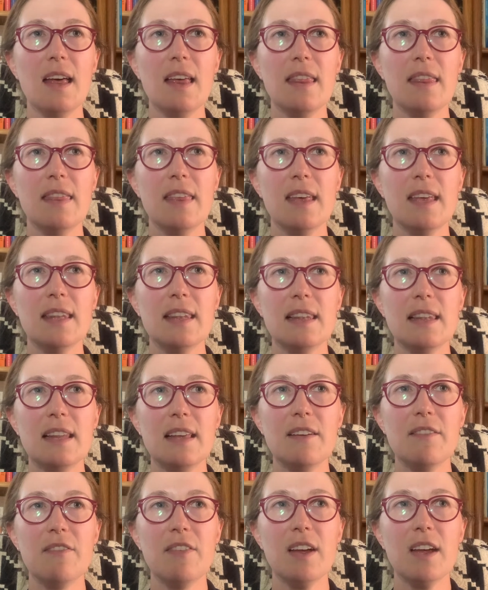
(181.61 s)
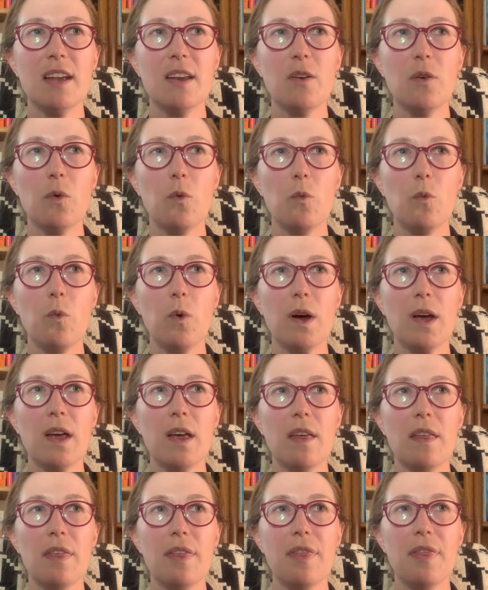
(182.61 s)
then living
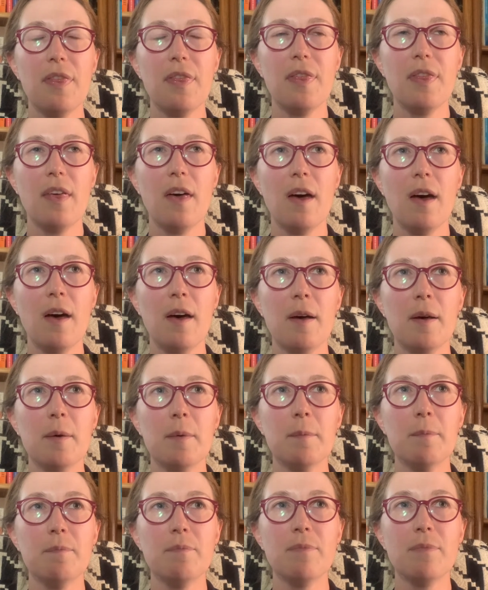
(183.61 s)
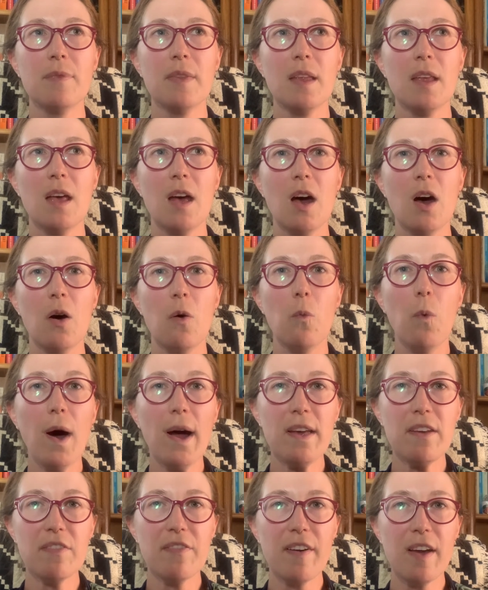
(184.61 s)
with um, a
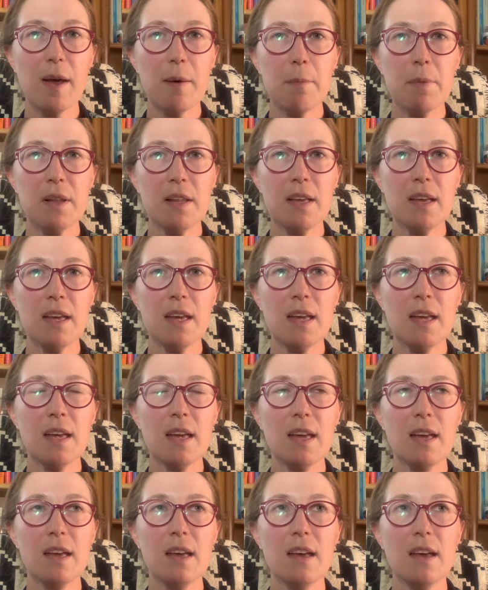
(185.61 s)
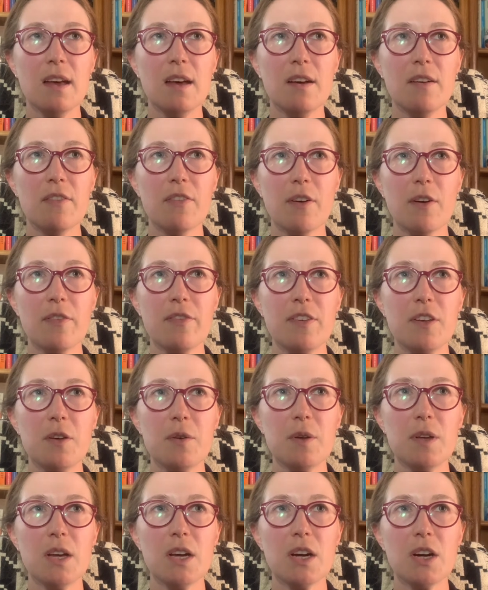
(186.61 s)
white family for a few
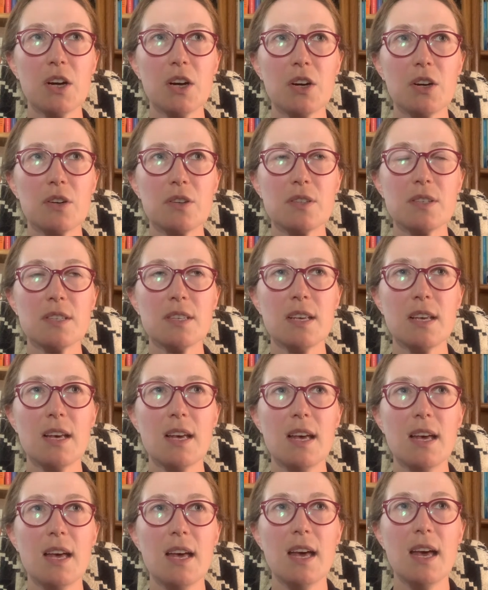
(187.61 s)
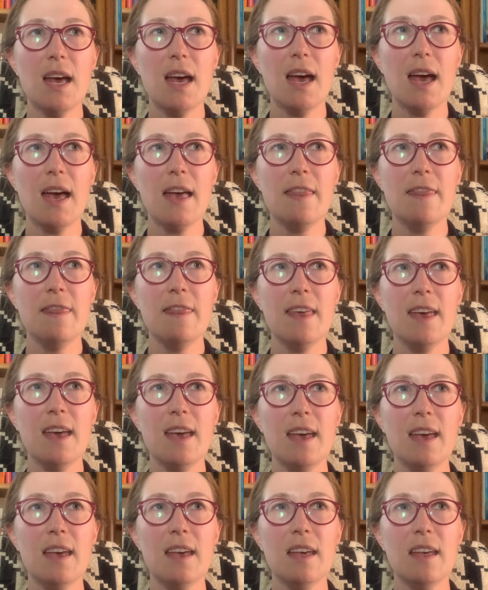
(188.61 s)
years, and
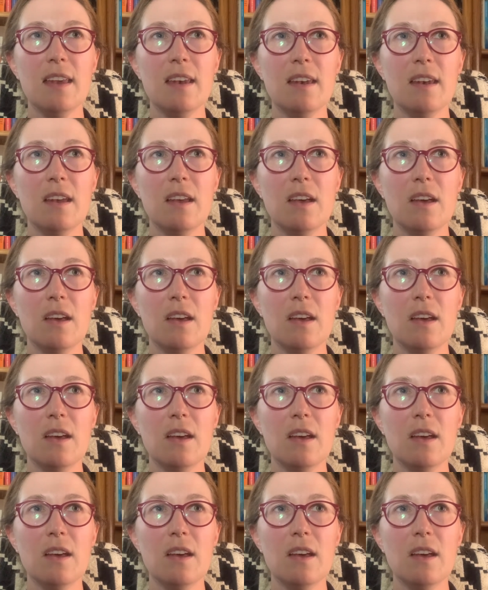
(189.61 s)
then